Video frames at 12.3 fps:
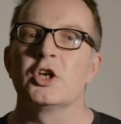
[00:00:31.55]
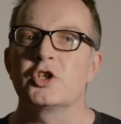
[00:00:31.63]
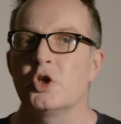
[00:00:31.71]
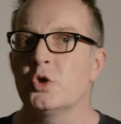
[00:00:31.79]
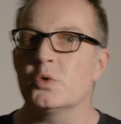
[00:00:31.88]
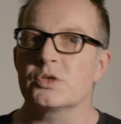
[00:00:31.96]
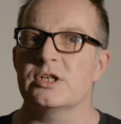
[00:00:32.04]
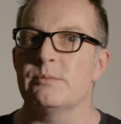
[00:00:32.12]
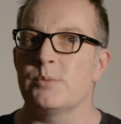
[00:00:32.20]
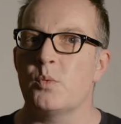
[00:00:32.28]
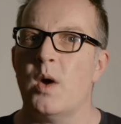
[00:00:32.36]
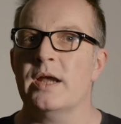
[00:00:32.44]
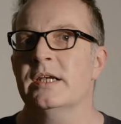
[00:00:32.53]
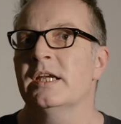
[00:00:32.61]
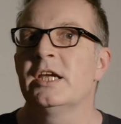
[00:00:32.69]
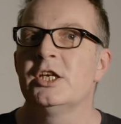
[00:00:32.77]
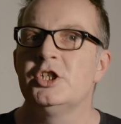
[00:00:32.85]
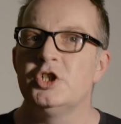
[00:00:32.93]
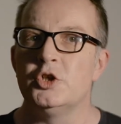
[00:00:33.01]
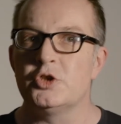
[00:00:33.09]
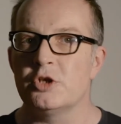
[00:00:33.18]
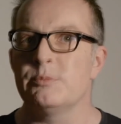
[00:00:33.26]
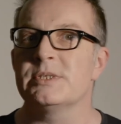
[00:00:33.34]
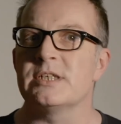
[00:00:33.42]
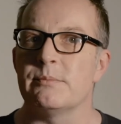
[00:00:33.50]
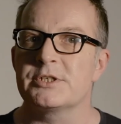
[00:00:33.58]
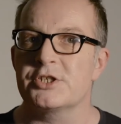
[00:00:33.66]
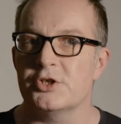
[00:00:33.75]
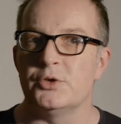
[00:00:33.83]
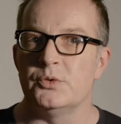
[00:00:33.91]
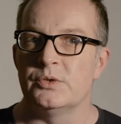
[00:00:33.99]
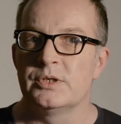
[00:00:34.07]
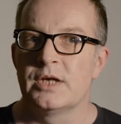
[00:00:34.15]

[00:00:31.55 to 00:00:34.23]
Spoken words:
Google's number one, YouTube is number two.